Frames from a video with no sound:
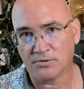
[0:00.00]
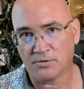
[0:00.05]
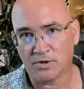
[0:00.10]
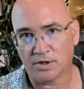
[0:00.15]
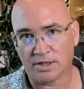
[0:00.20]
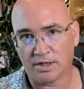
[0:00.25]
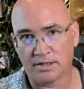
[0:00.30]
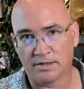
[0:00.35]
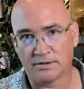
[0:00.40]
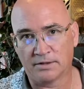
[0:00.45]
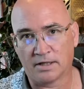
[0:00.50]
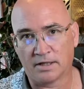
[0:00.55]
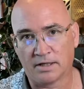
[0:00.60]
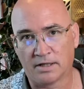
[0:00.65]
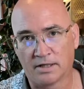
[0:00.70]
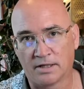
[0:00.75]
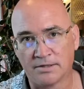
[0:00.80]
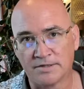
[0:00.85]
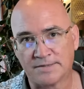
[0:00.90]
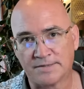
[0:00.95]
working in the
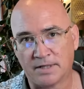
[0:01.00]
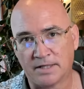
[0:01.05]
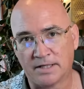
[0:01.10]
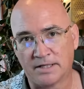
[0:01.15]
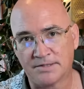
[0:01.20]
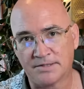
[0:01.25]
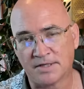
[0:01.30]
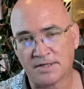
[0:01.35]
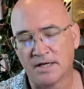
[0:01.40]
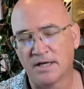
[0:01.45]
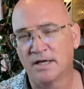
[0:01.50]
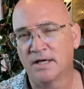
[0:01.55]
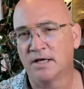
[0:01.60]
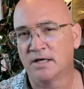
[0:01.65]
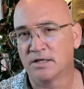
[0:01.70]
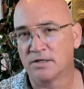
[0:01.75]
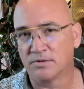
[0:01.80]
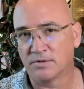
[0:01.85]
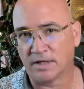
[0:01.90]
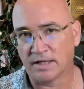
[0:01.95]
heart space.
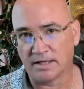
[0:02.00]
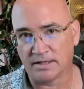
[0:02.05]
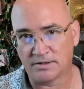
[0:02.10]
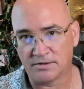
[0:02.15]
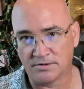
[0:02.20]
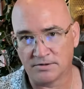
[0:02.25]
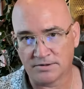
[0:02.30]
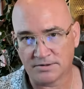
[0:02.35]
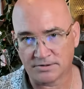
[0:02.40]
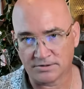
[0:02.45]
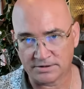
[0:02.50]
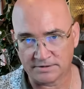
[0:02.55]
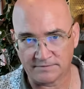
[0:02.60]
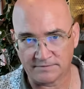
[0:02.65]
You can use those